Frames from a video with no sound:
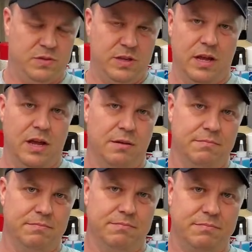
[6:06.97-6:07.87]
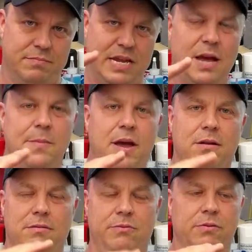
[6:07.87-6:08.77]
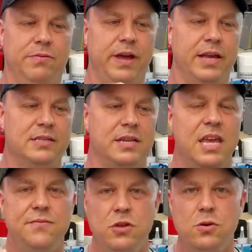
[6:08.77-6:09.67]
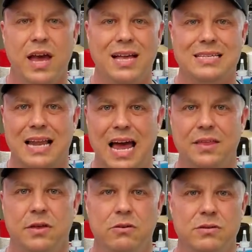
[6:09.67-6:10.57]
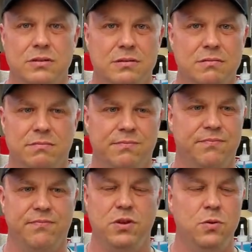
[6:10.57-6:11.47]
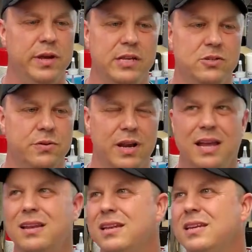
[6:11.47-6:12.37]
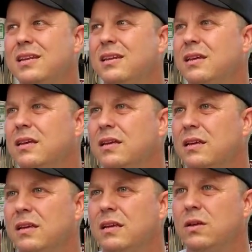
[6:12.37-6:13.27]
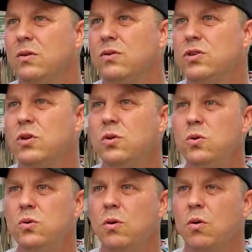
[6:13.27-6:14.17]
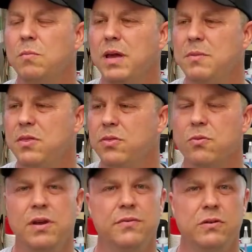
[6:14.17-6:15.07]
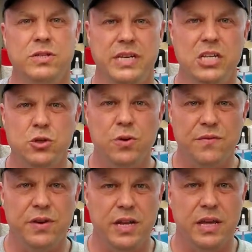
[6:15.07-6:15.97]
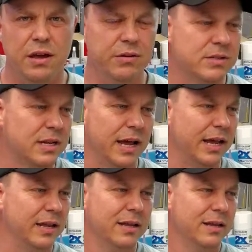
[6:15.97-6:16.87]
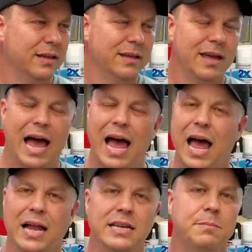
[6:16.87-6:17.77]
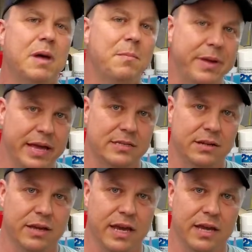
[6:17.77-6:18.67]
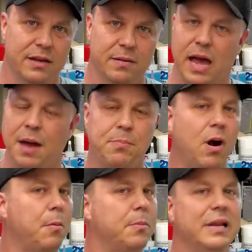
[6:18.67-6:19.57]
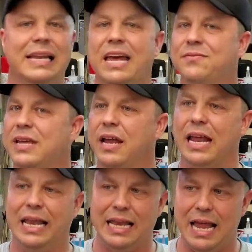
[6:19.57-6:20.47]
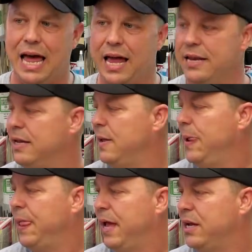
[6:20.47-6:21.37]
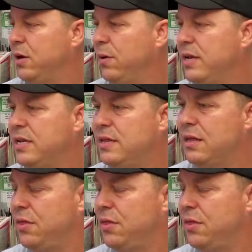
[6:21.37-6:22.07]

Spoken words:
time out real fast. If you guys like those few history, I did 2 or maybe 3 of those history videos. Like I did my best. Okay. I probably left out a lot. I know I did the